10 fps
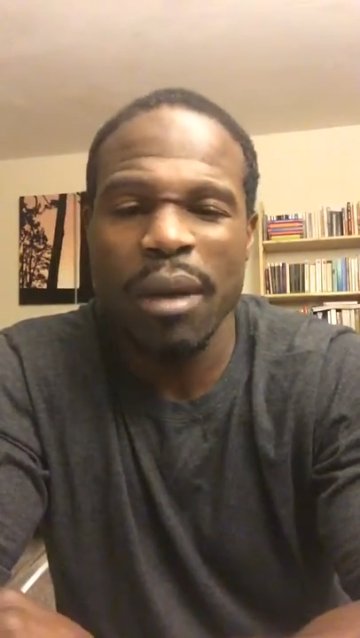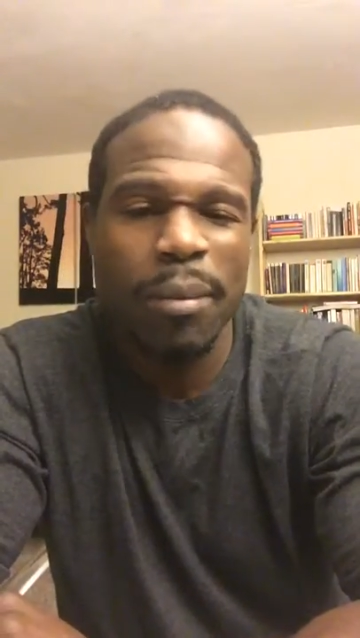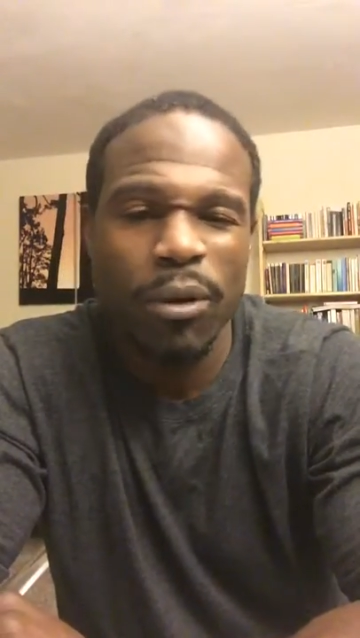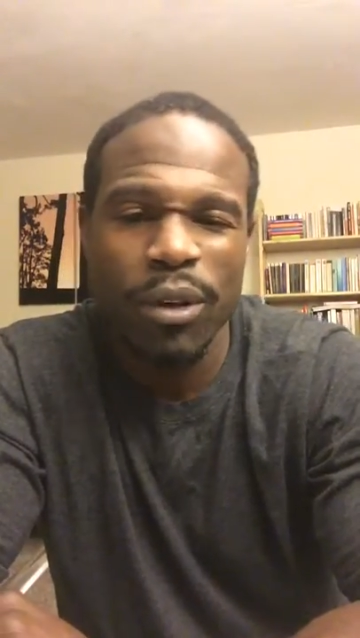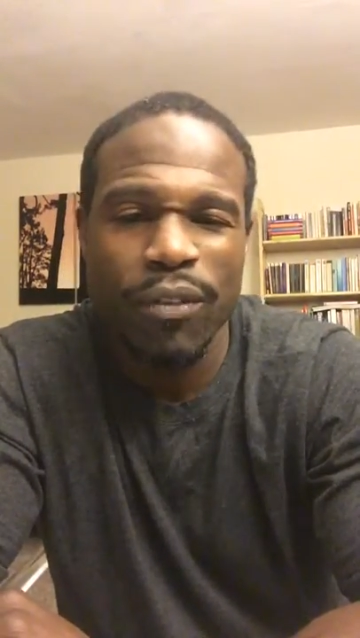
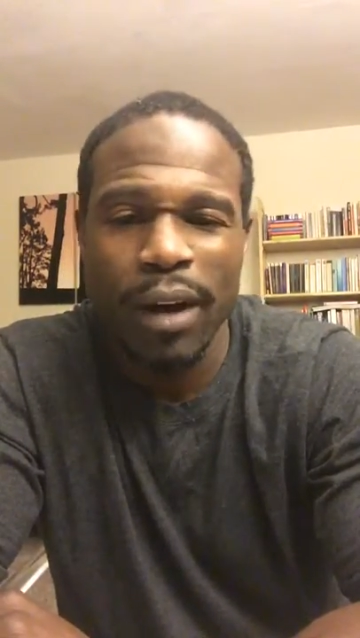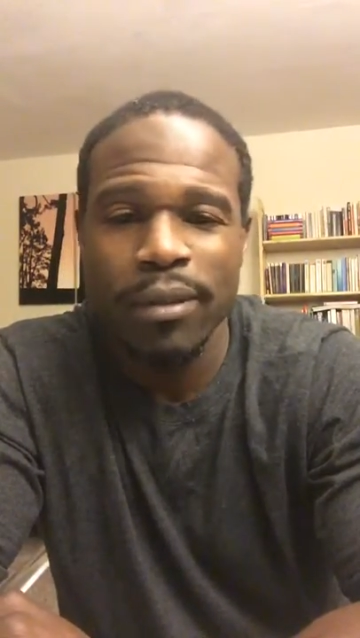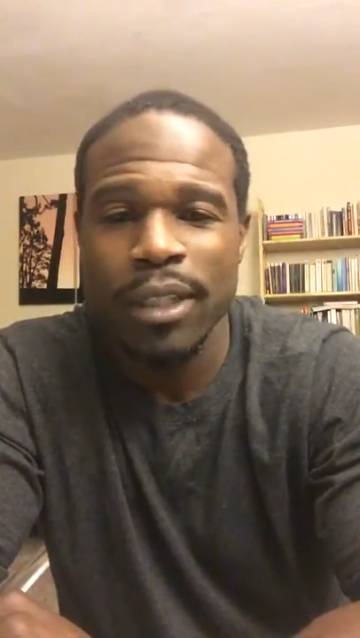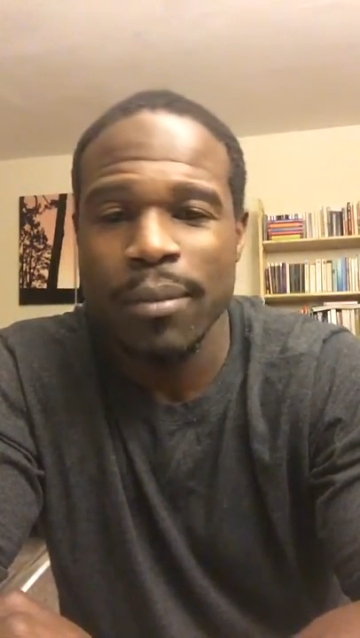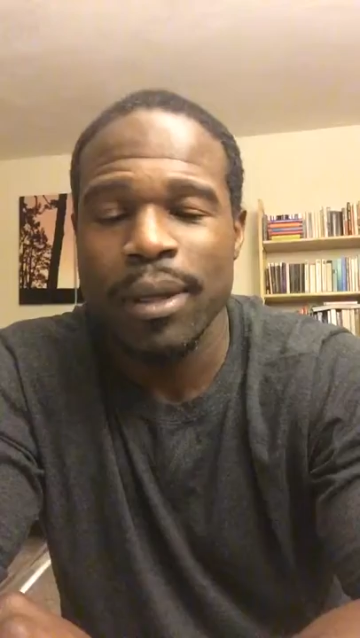maybe only
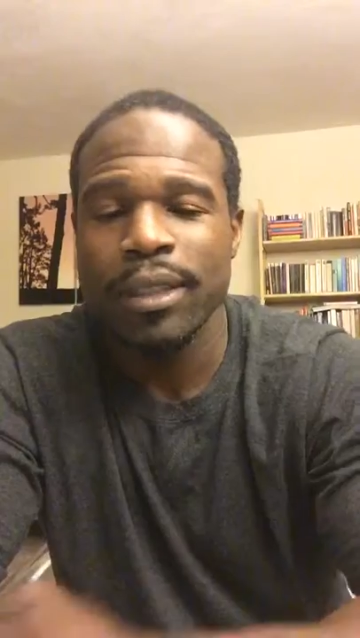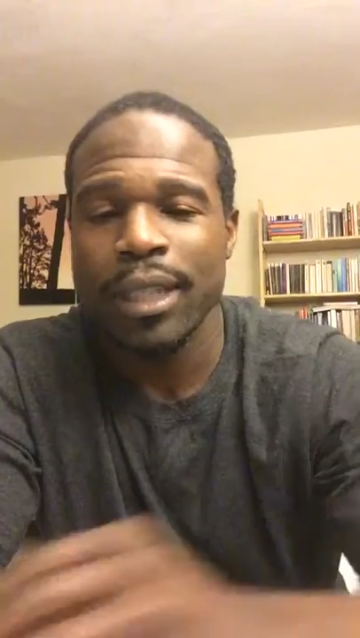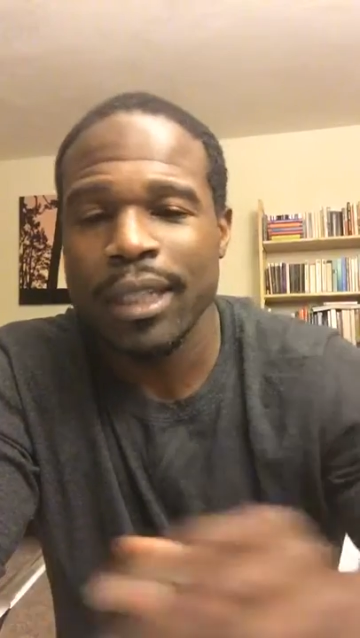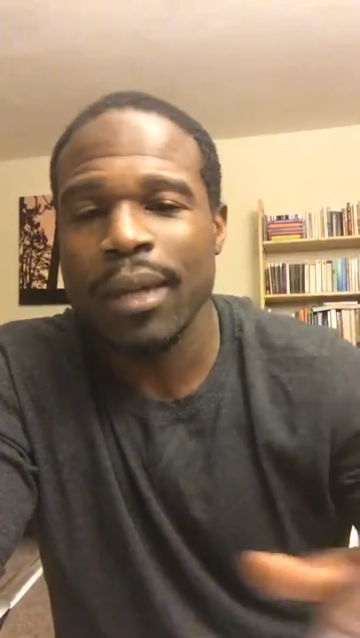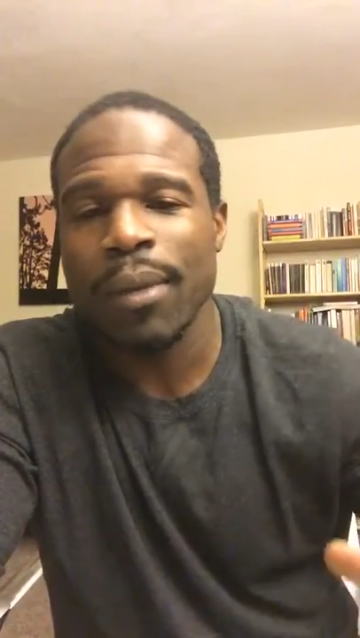5 or 10
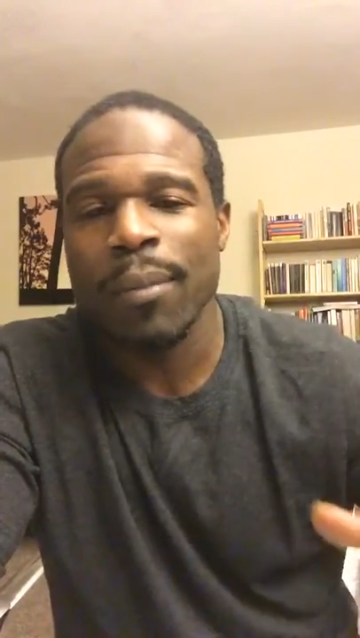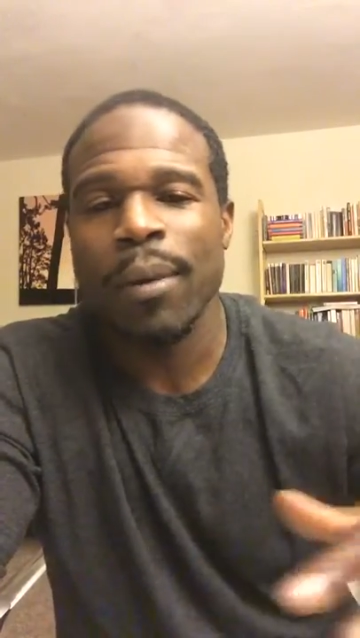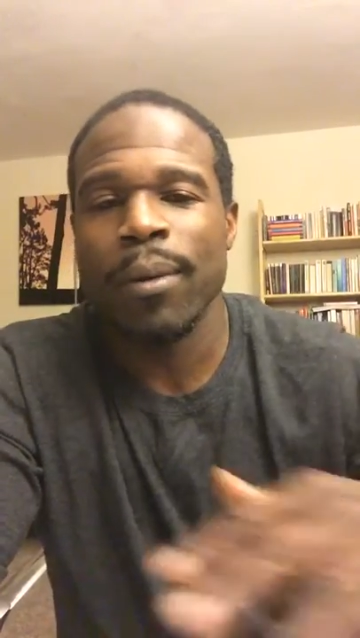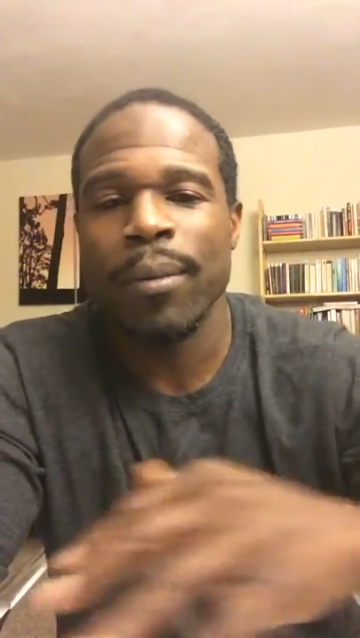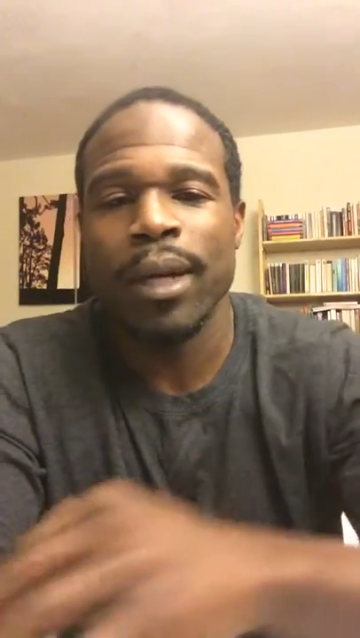minutes late. They might
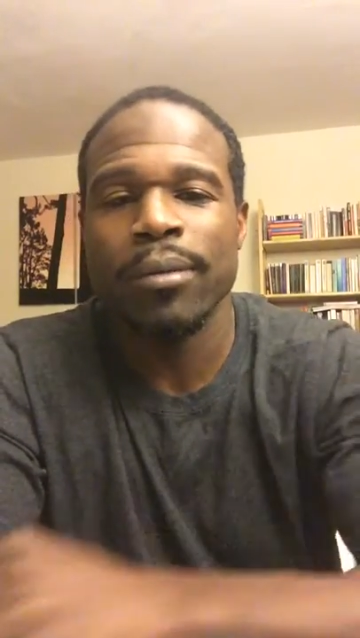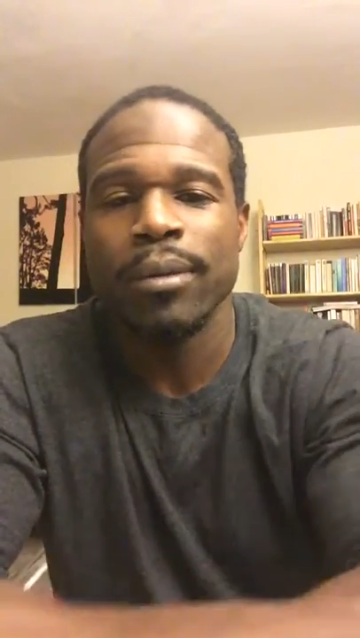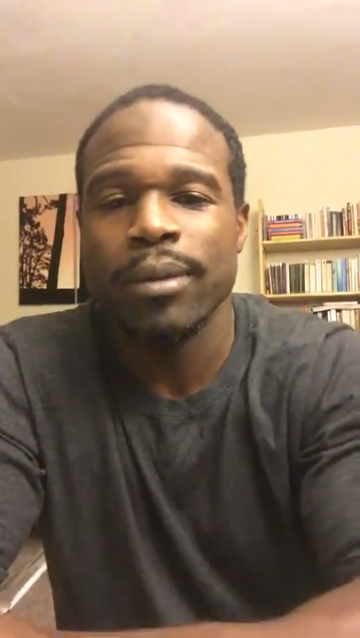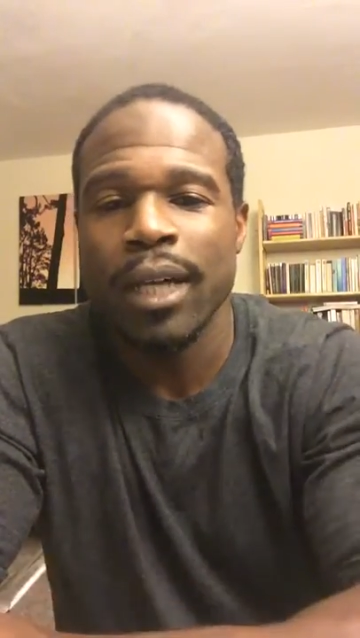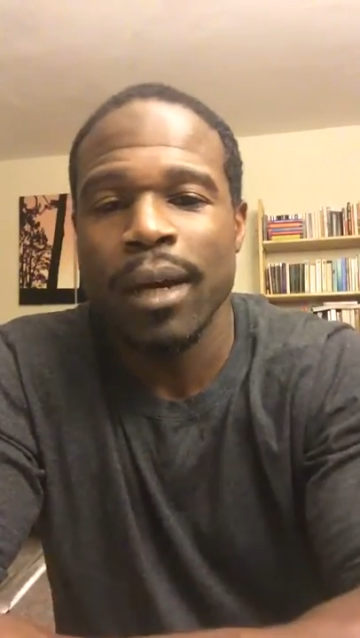be able to make up
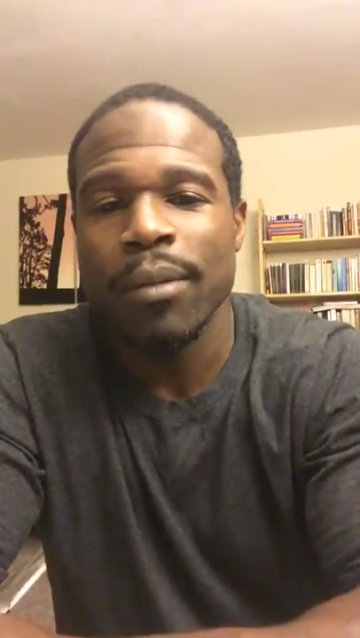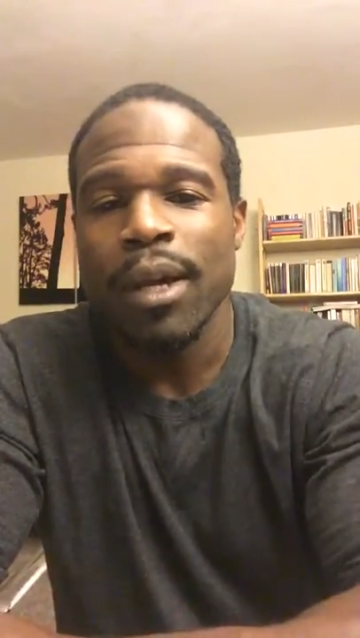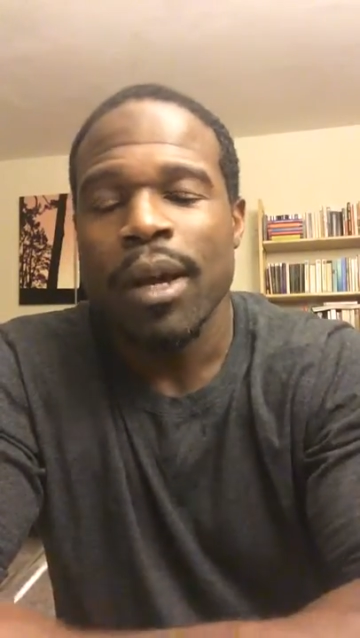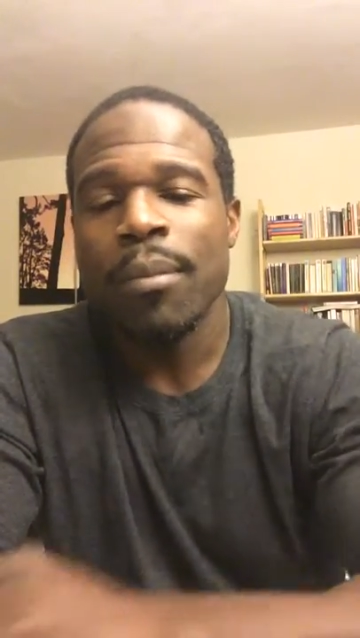some time.